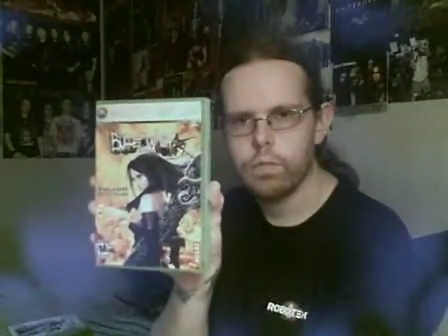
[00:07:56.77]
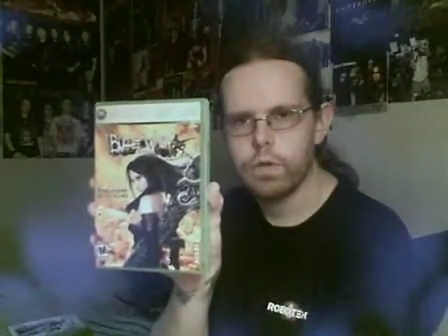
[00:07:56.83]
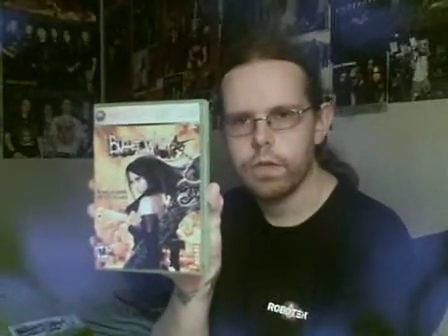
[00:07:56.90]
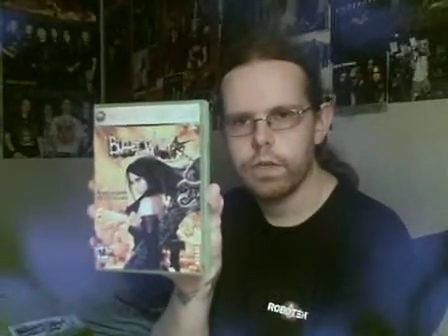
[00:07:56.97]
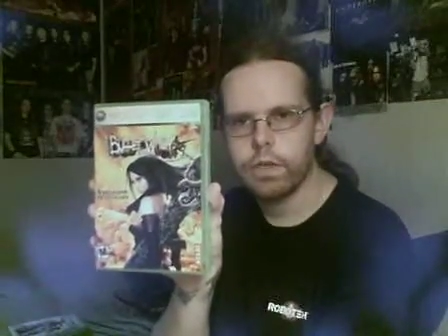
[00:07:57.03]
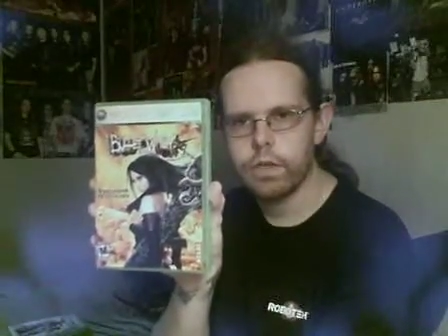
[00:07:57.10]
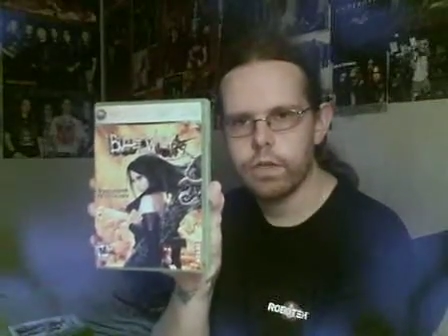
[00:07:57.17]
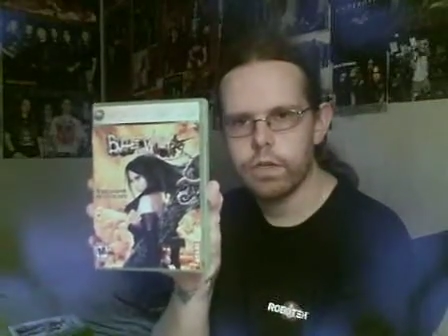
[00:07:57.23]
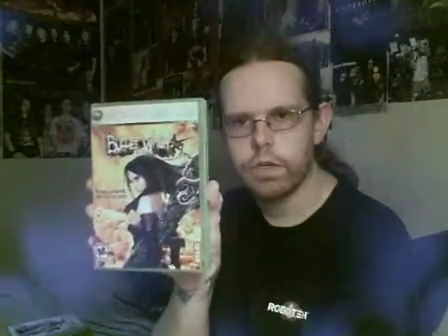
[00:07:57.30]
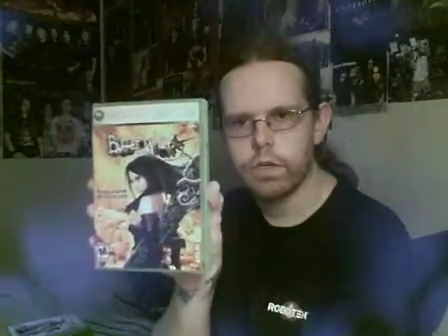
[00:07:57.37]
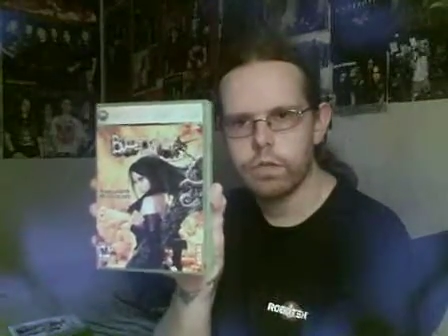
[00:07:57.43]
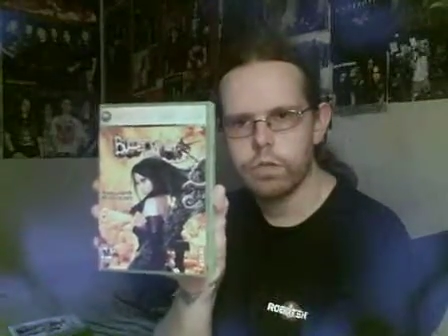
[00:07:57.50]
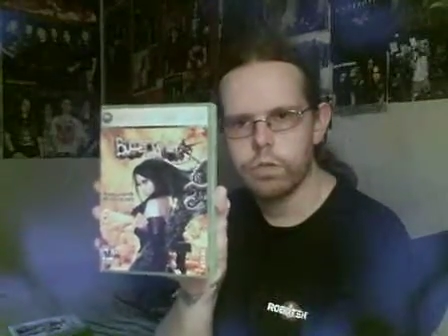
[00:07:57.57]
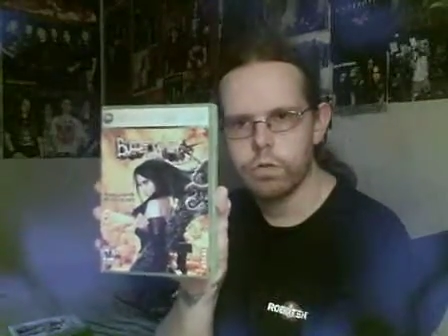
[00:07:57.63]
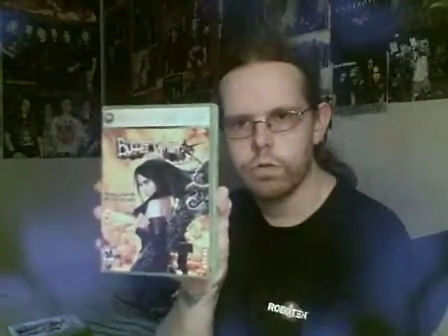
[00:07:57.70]
Pretty good. The
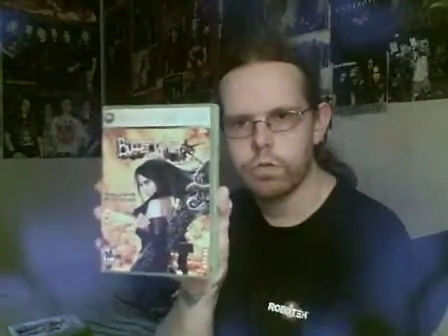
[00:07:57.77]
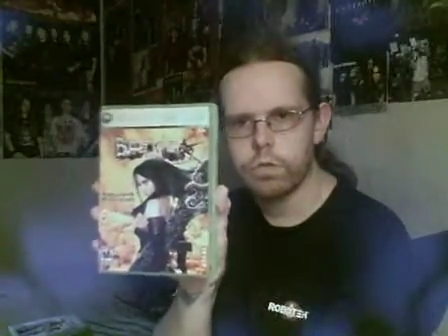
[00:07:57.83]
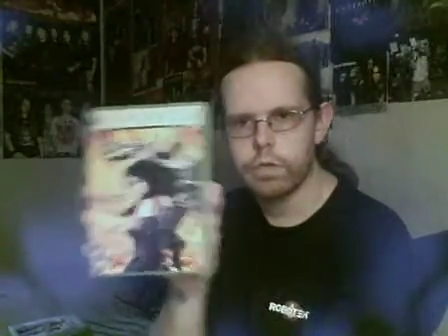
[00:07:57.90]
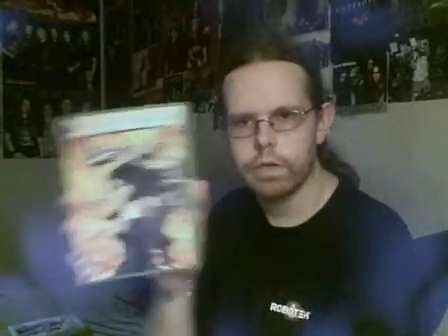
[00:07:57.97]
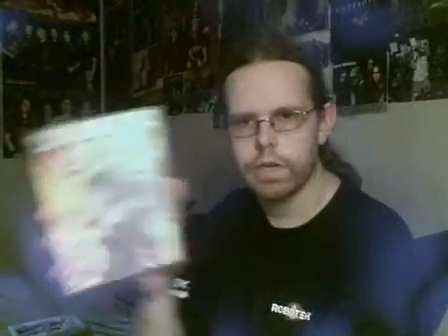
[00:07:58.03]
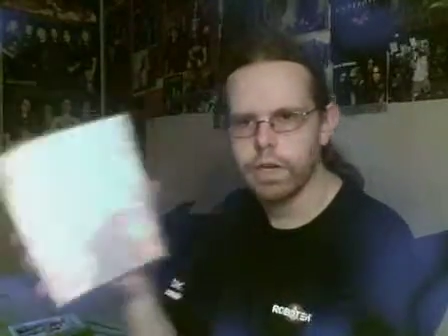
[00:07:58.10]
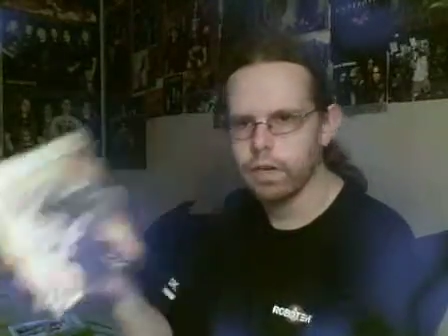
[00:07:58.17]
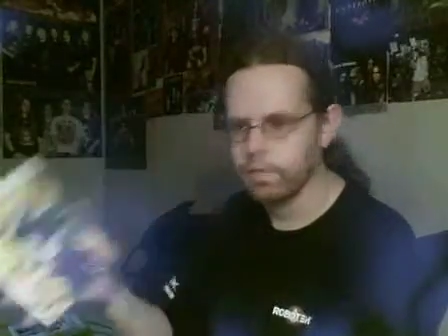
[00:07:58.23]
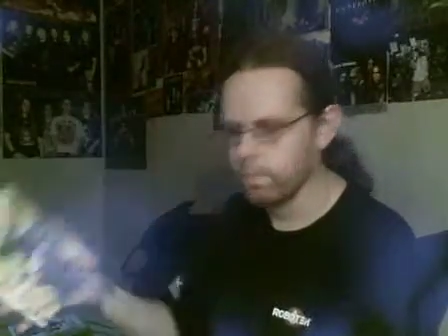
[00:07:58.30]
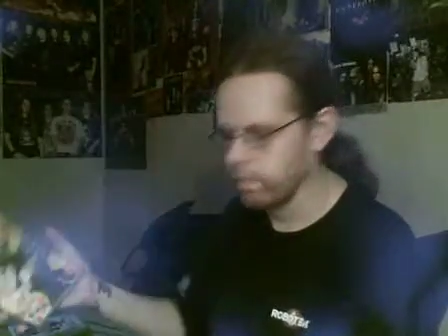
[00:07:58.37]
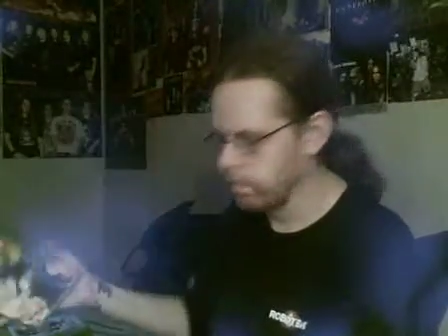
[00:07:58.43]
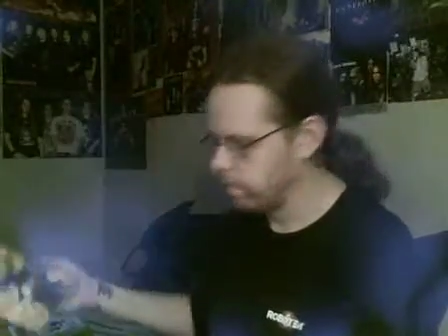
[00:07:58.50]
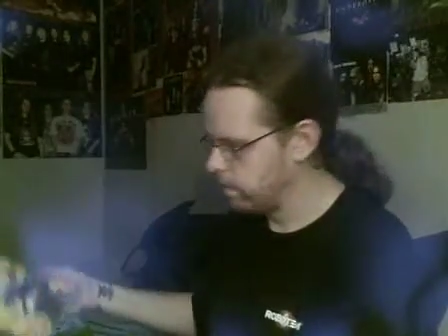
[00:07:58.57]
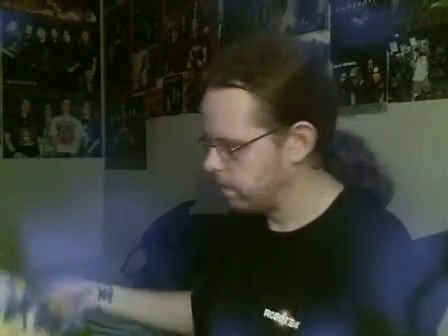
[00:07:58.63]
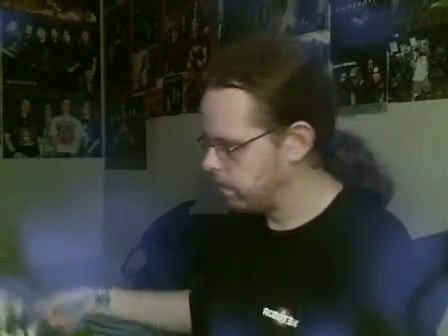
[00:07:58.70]
controls are kind of,
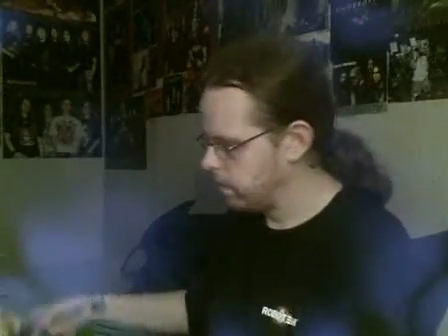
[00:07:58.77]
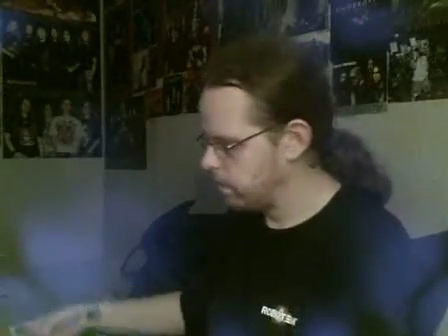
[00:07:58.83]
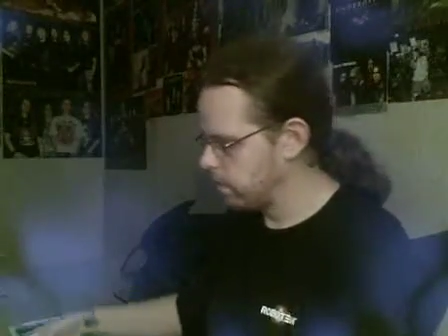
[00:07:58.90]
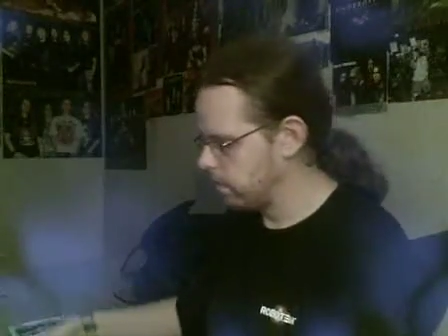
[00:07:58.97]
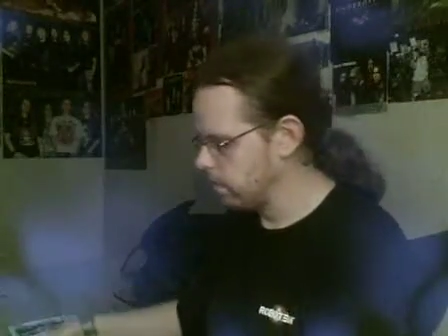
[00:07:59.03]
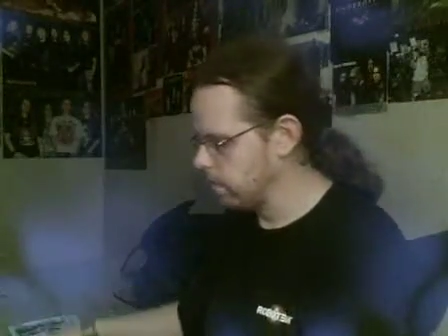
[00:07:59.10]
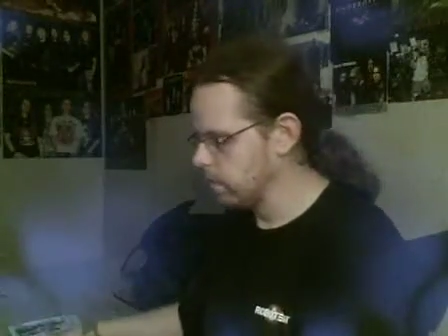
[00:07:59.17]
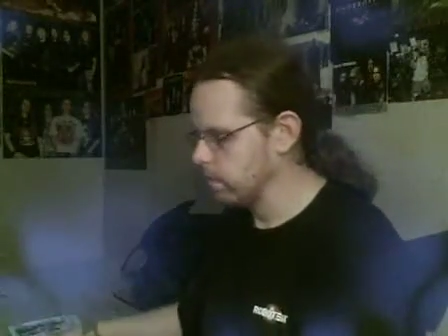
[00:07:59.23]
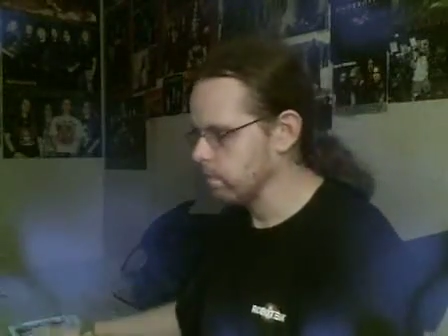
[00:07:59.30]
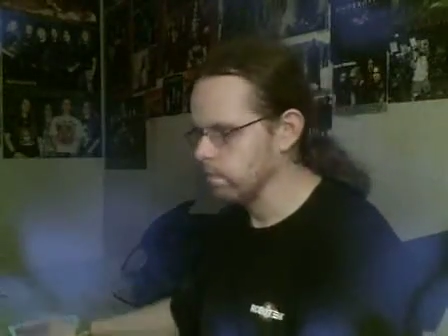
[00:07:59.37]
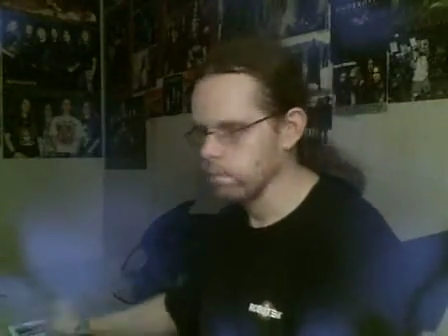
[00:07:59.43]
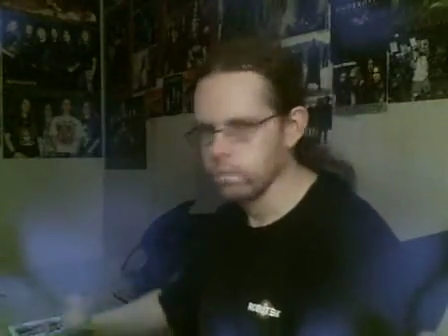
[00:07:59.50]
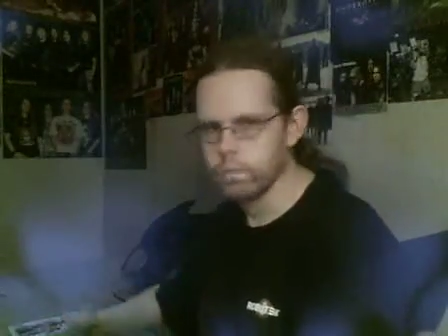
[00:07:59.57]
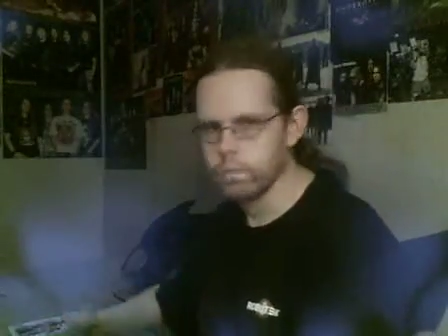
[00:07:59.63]
you know,